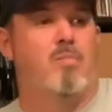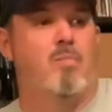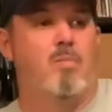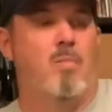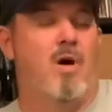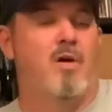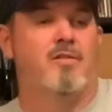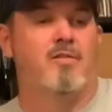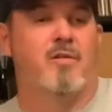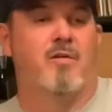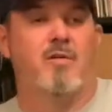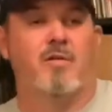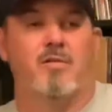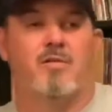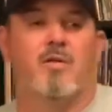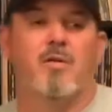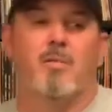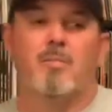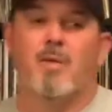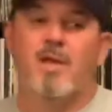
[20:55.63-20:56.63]
muscle
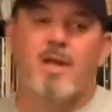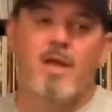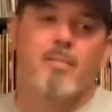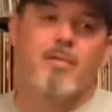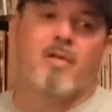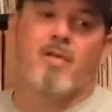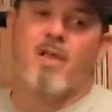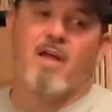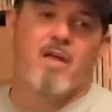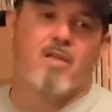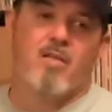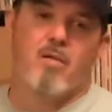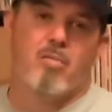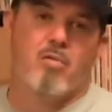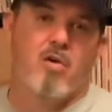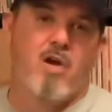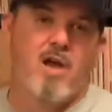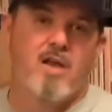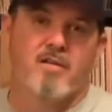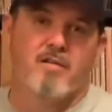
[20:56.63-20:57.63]
to manipulate the
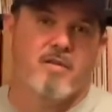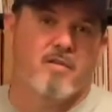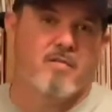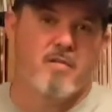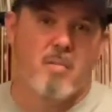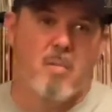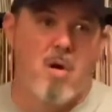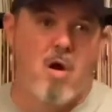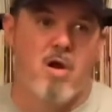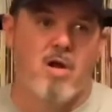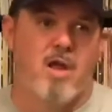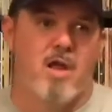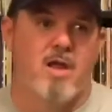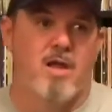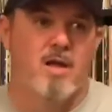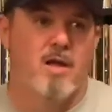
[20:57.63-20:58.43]
price of the market